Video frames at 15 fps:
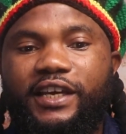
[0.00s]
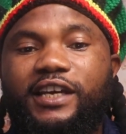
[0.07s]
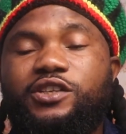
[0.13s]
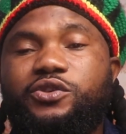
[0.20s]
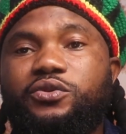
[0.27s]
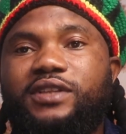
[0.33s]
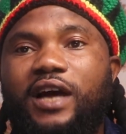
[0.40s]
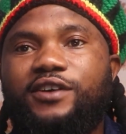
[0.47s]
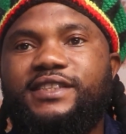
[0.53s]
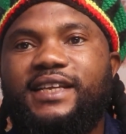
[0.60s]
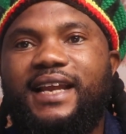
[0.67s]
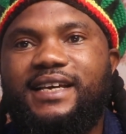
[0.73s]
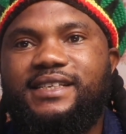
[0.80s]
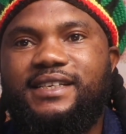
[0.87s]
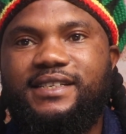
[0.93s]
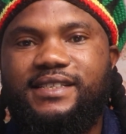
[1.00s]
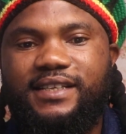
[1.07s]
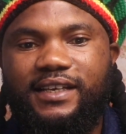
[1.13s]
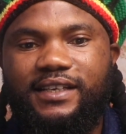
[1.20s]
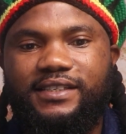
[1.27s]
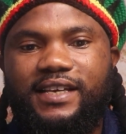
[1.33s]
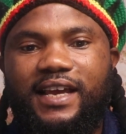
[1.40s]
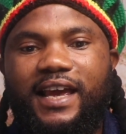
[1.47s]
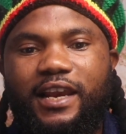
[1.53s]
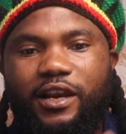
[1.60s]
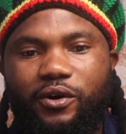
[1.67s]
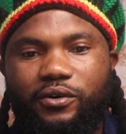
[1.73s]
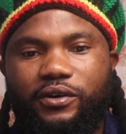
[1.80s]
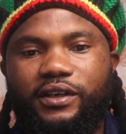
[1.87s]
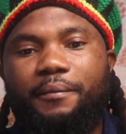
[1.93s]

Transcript: In two thousand sixteen alone,